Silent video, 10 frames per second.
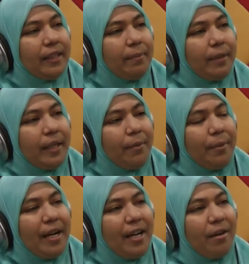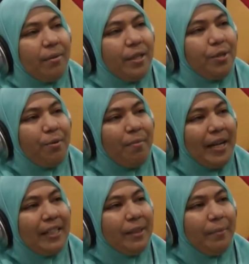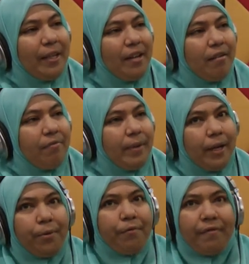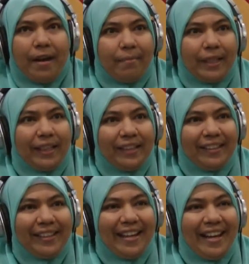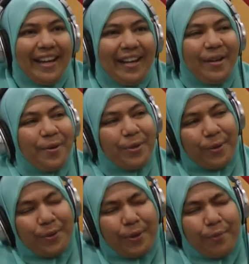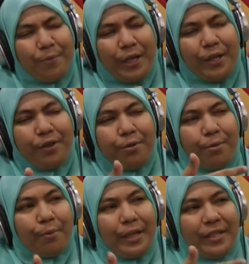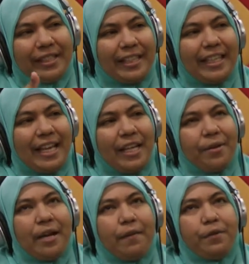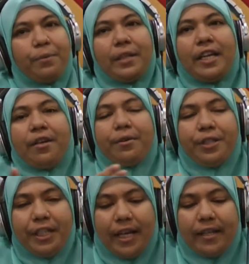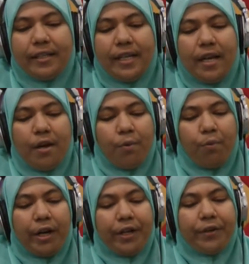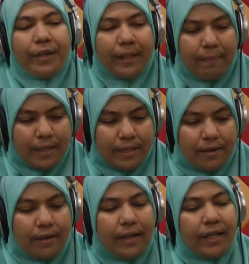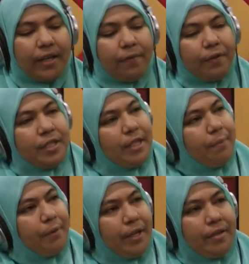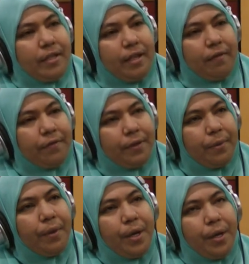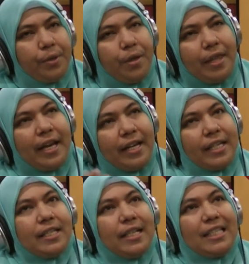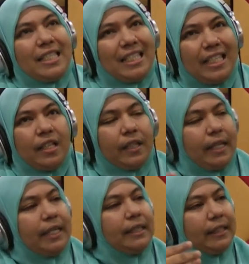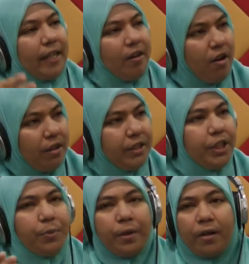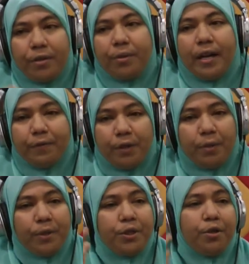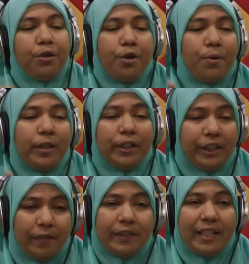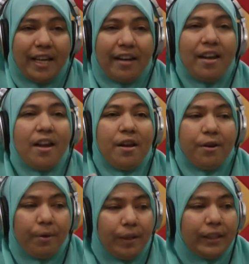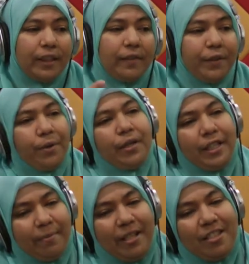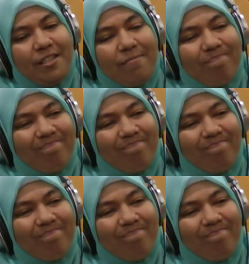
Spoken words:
and I'm like, wow, this reminds me of my own family. You know, so when you see that, you have to really understand where your limits are, and you have to separate yourself. So that is a skill that as a psychologist we also have to know, is to know ourselves. Again, know ourselves, know our limits.